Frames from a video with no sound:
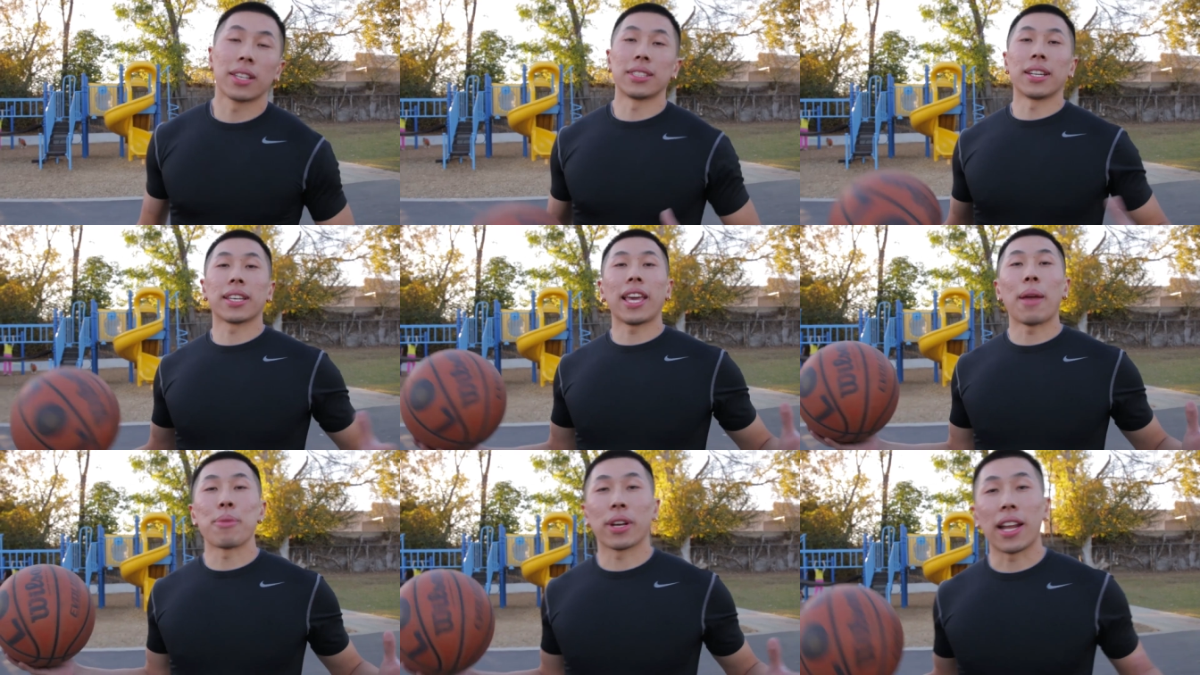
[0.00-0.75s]
Because in the
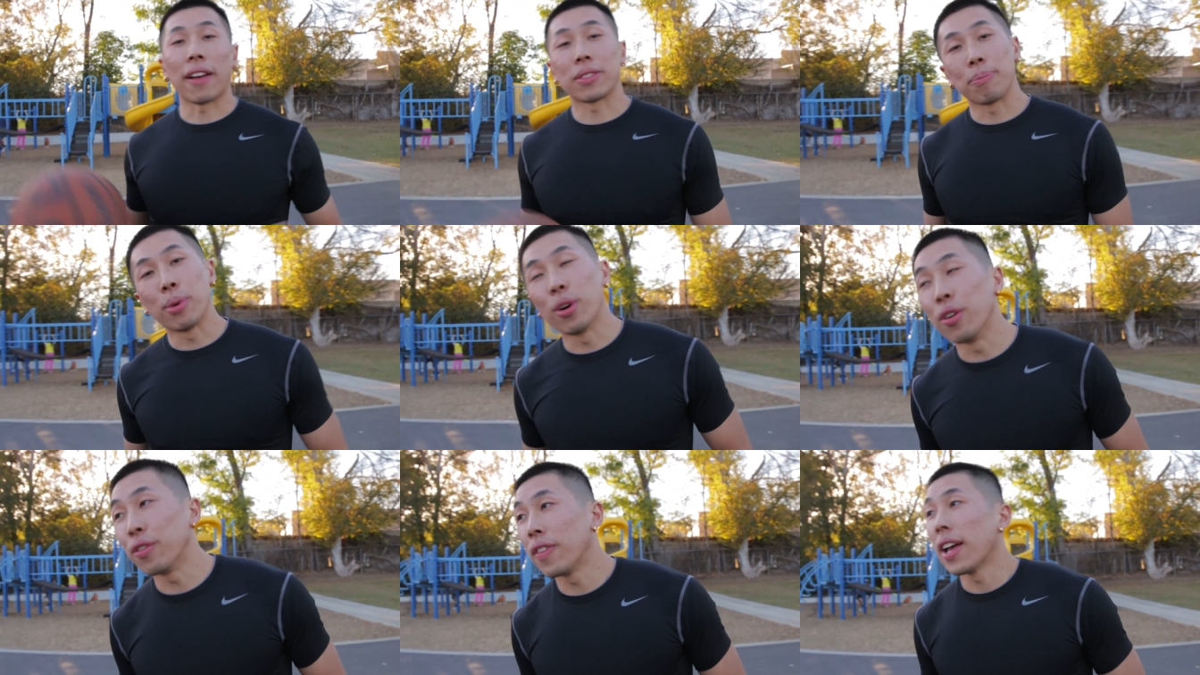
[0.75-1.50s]
game, you're gonna have to
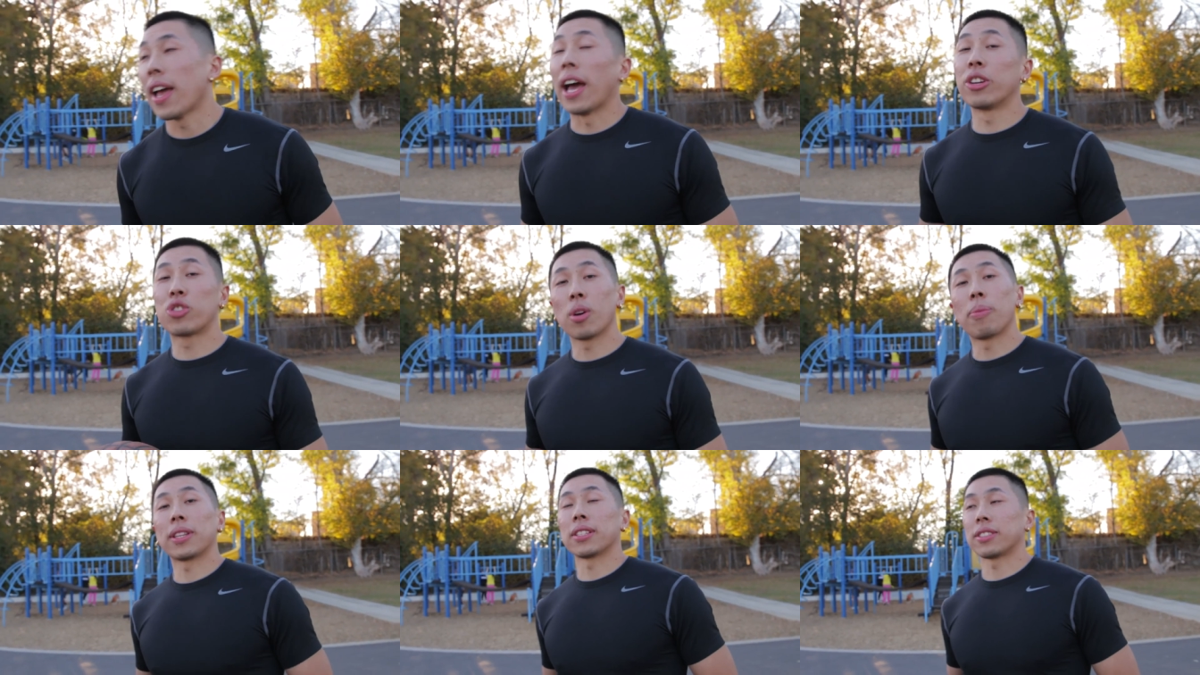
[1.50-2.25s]
move and
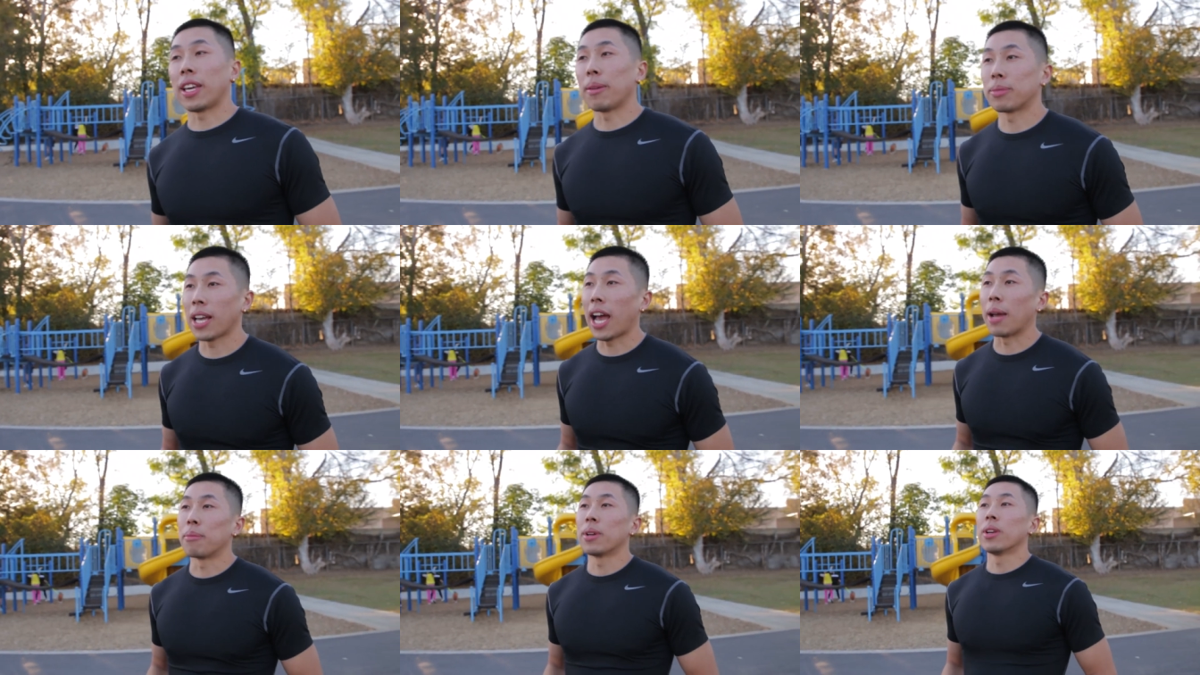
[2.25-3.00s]
dribble at the same
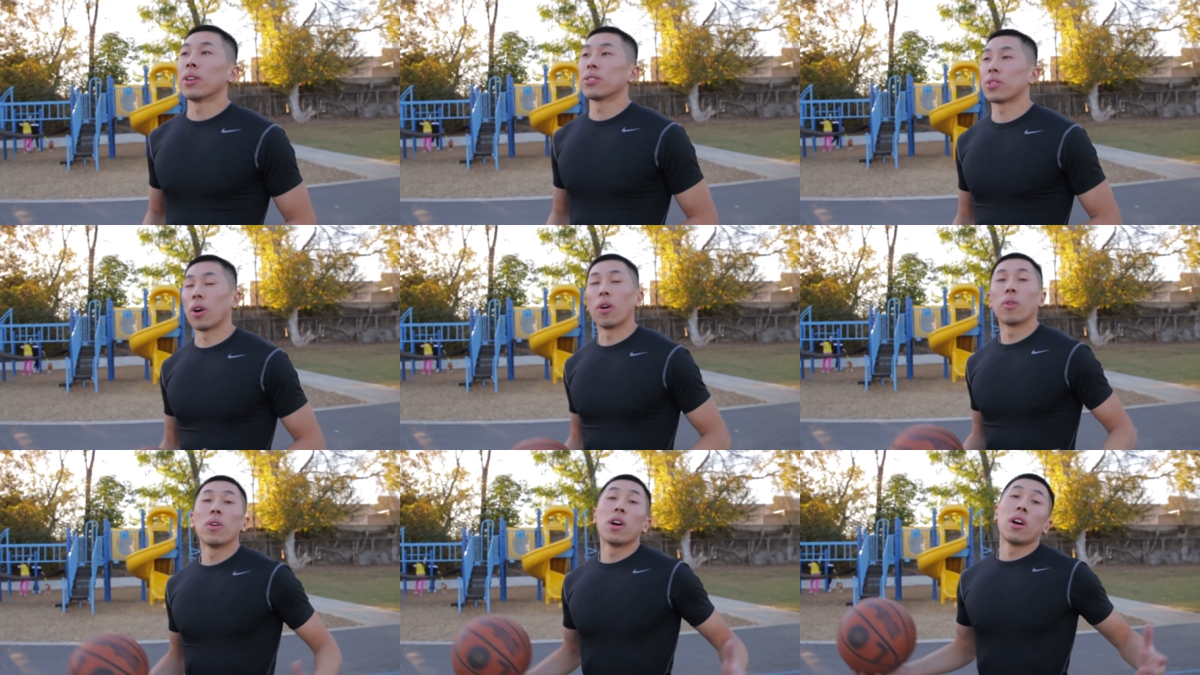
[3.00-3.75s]
time.
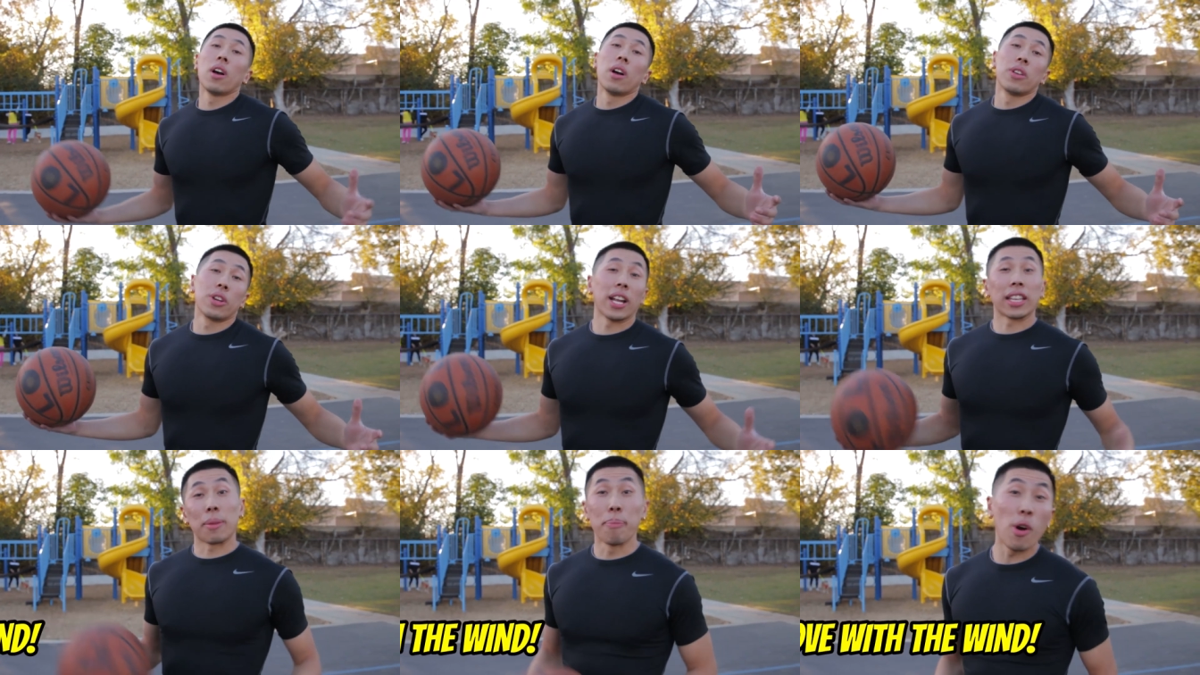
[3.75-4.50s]
So you're gonna
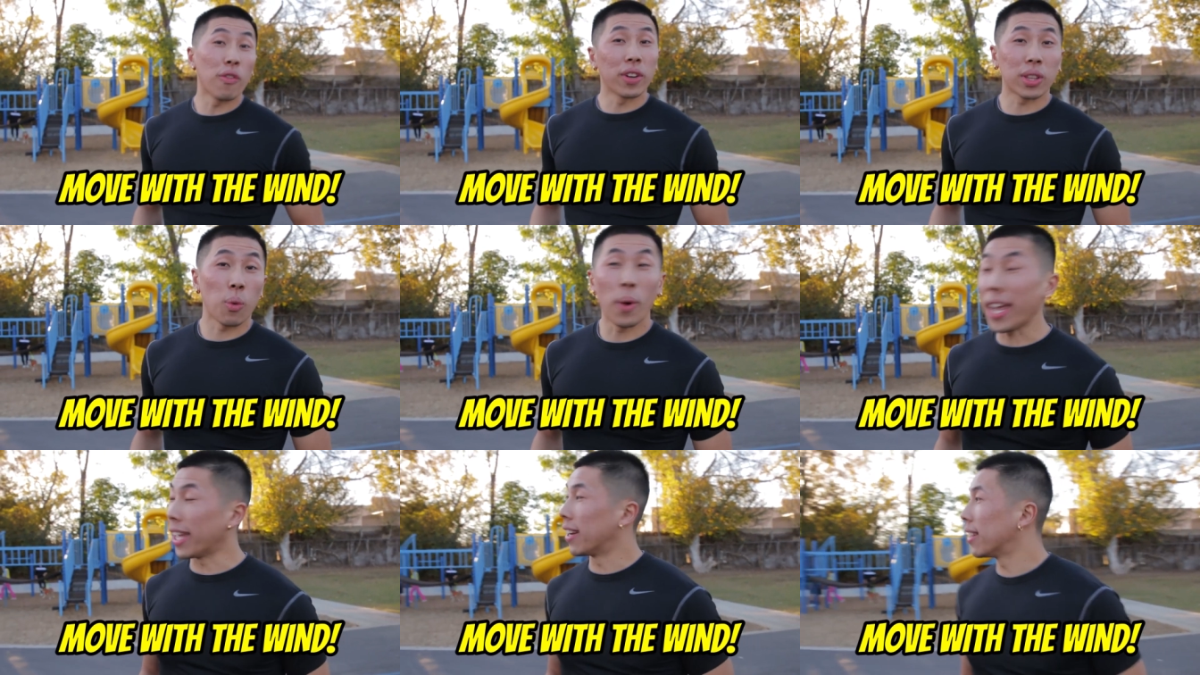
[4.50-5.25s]
have to move with the
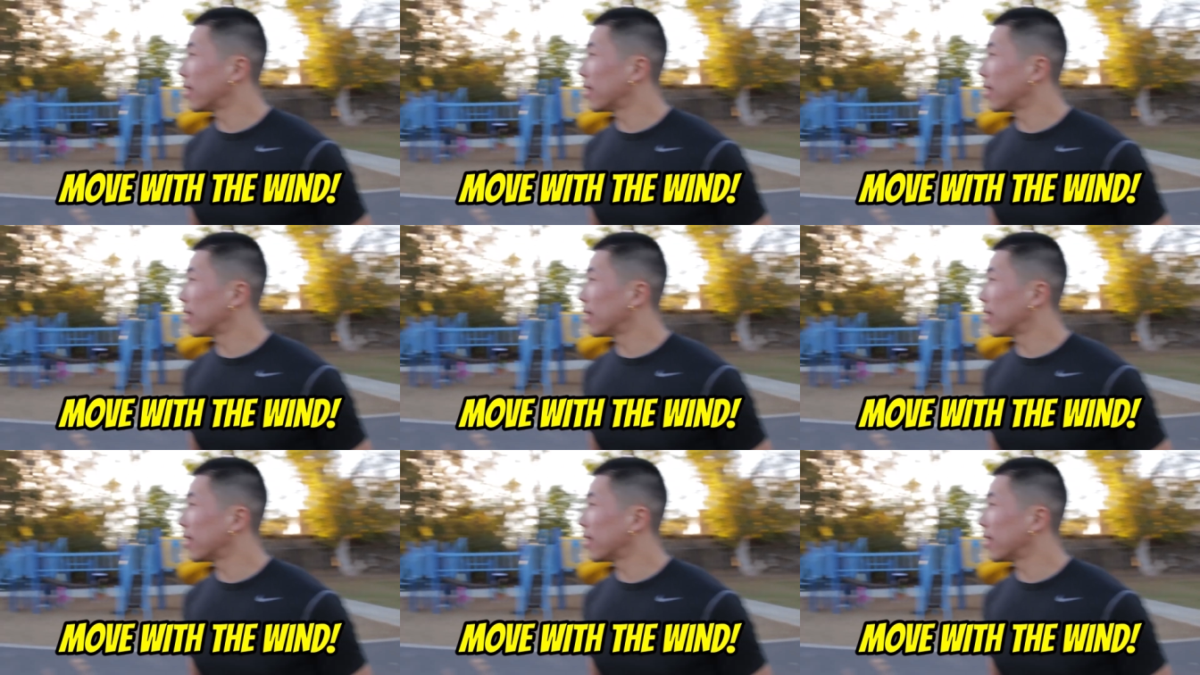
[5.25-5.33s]
wind.